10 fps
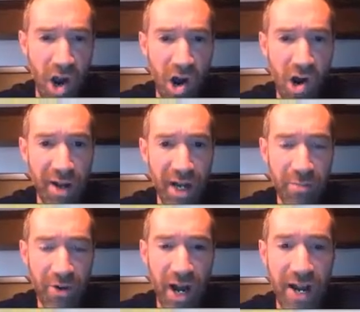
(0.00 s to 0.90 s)
On
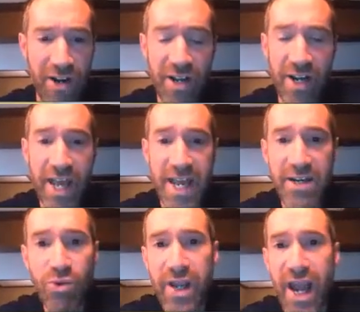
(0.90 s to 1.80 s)
number 108,
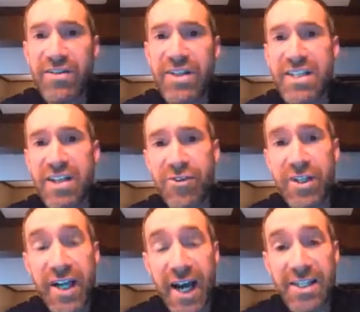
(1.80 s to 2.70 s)
we have a different
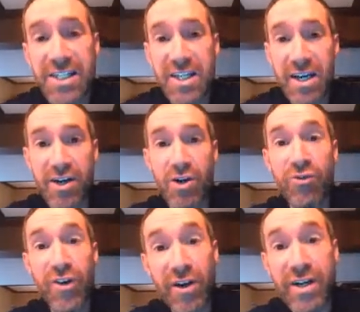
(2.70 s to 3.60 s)
kind of scenario,
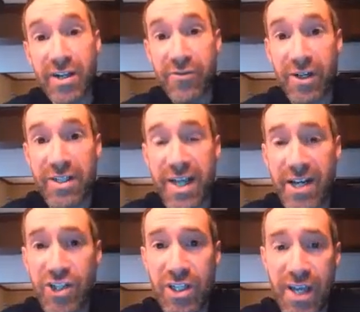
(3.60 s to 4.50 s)
very different
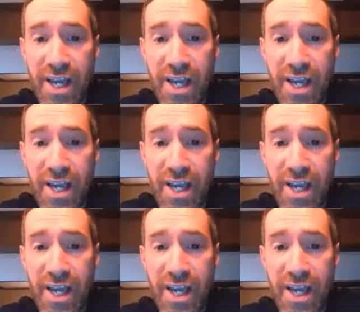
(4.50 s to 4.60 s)
actually.